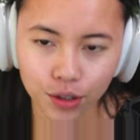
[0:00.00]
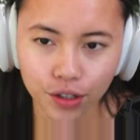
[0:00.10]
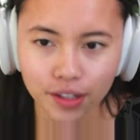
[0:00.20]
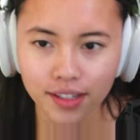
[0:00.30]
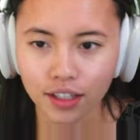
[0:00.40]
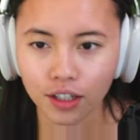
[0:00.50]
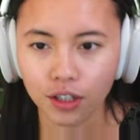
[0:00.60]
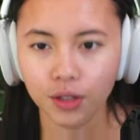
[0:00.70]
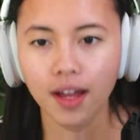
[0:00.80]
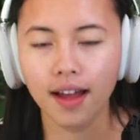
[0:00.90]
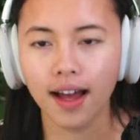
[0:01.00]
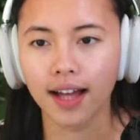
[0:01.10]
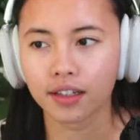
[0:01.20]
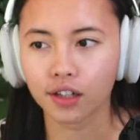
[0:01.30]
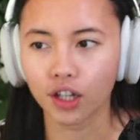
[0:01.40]
continue
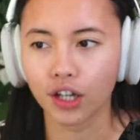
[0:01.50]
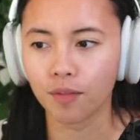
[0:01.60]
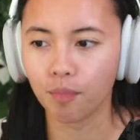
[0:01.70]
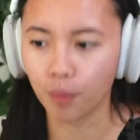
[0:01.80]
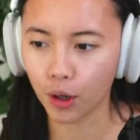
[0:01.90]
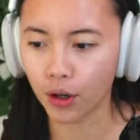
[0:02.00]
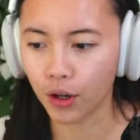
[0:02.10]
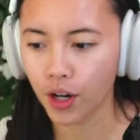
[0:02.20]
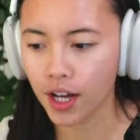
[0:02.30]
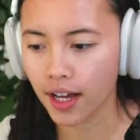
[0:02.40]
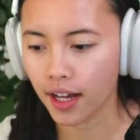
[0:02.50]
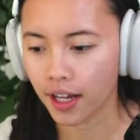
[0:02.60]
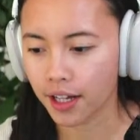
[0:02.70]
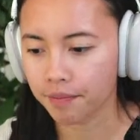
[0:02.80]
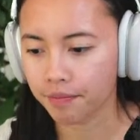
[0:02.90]
and learn more
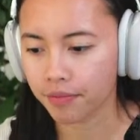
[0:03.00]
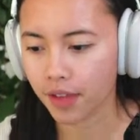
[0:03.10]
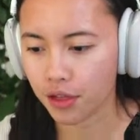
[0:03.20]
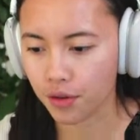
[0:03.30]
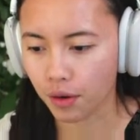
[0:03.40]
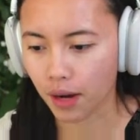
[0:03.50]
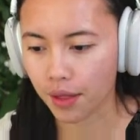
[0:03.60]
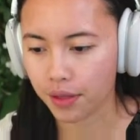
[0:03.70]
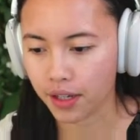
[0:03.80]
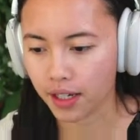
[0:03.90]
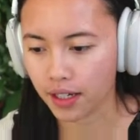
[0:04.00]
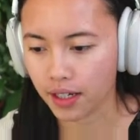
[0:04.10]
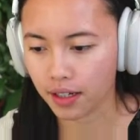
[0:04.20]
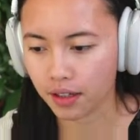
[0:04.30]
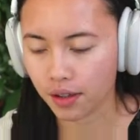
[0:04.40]
throughout the